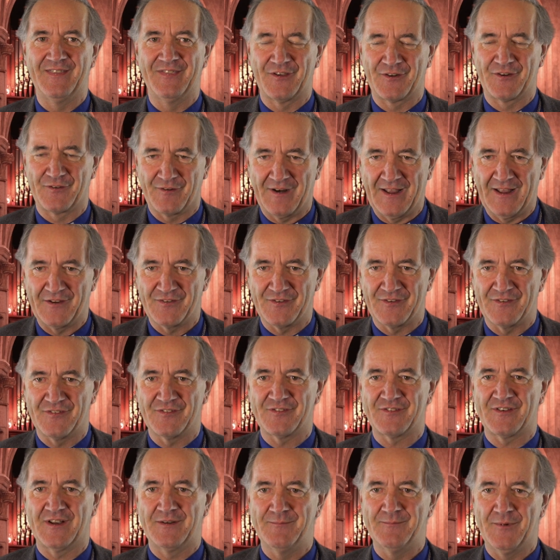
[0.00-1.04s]
the
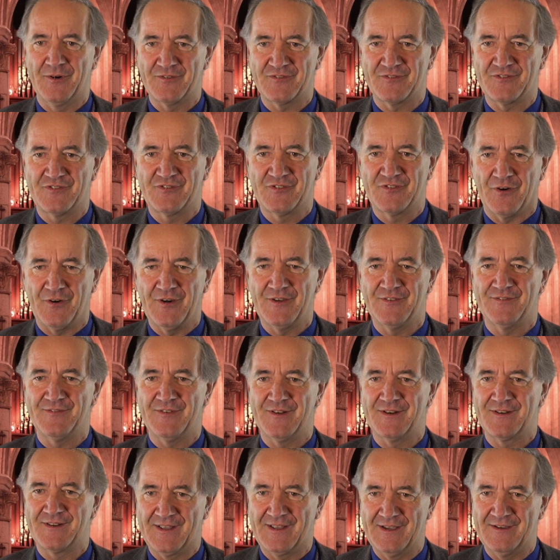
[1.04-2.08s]
greatest and most
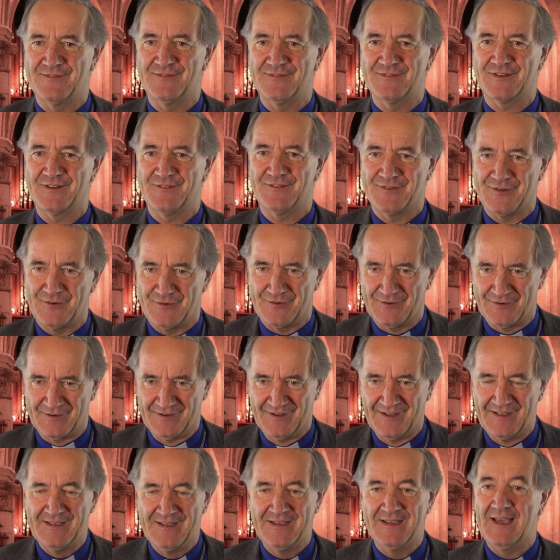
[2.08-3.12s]
joyful gift of all.
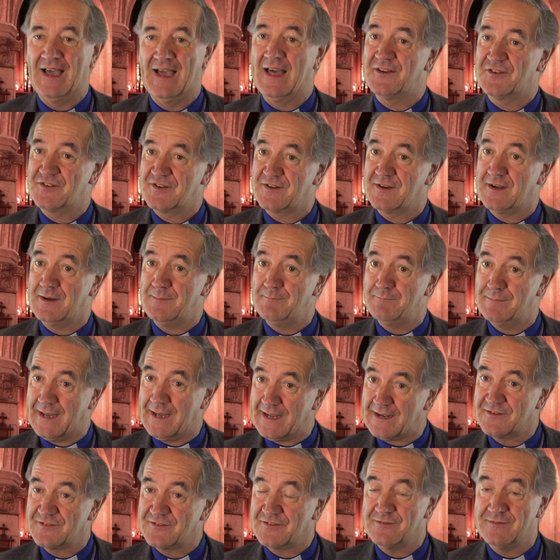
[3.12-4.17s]
And to come
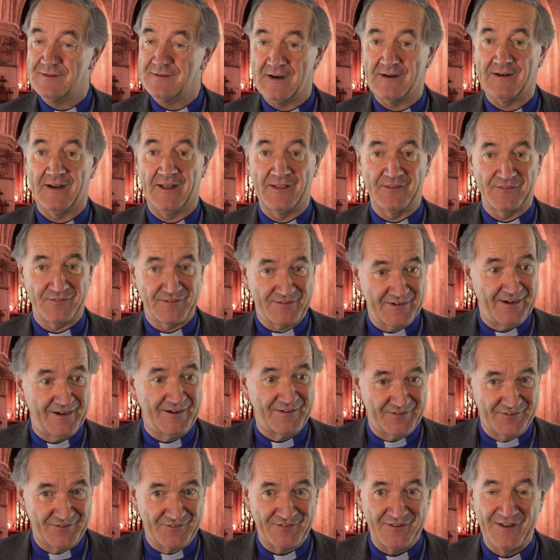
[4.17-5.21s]
back to where I
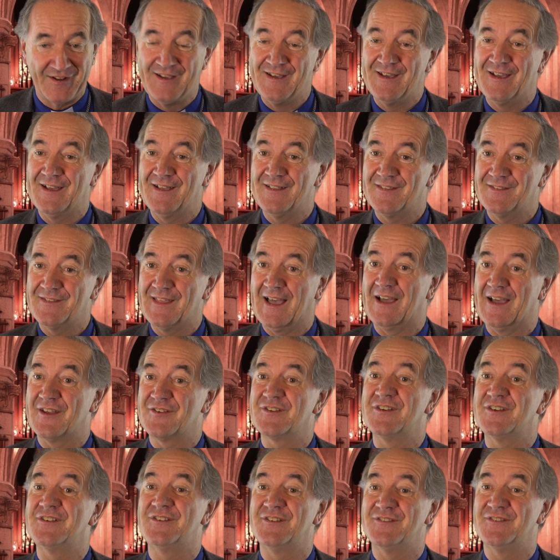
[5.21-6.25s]
started, that
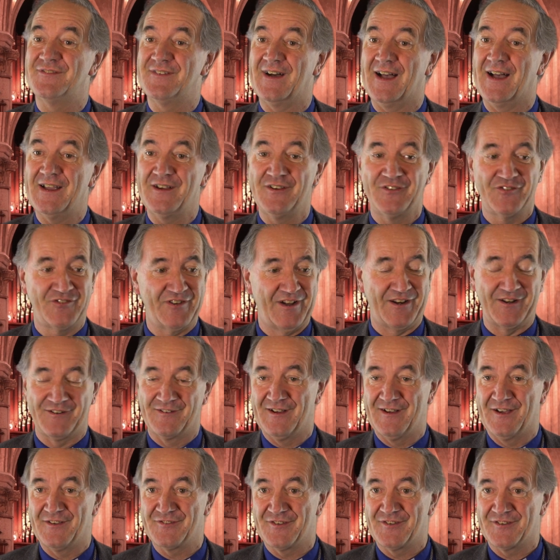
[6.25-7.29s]
divine
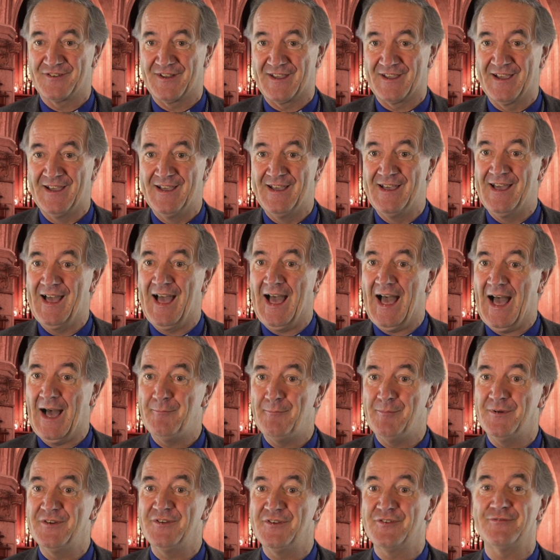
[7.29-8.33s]
generosity
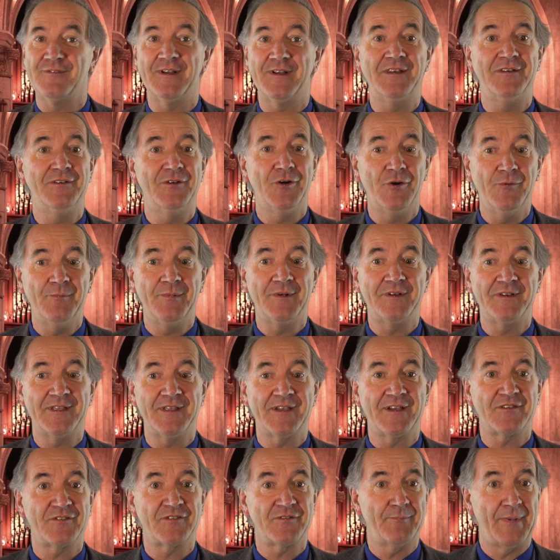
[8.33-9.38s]
happened when nobody
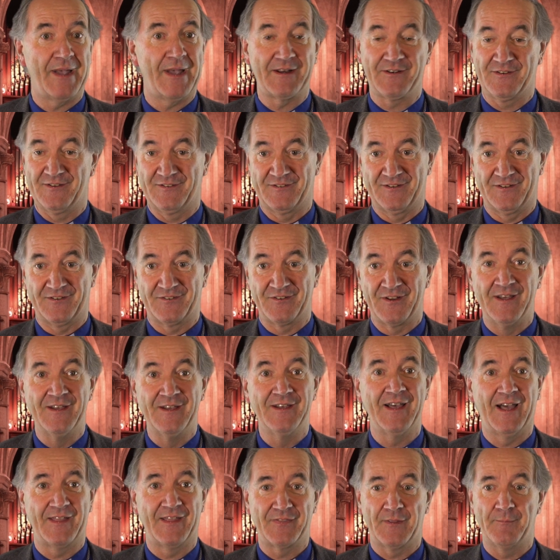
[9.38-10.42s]
expected it,
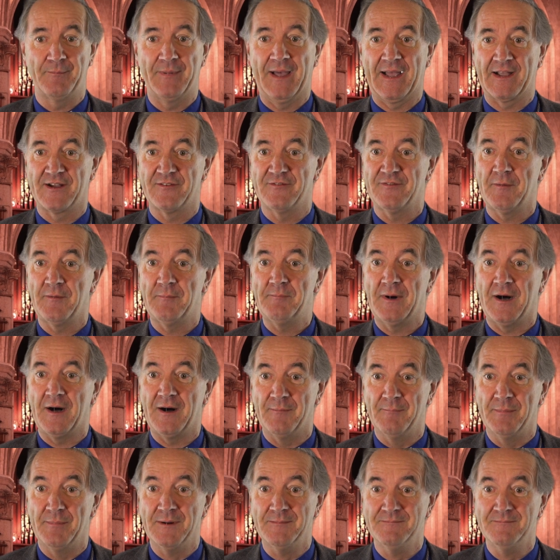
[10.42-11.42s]
at the back of a pub.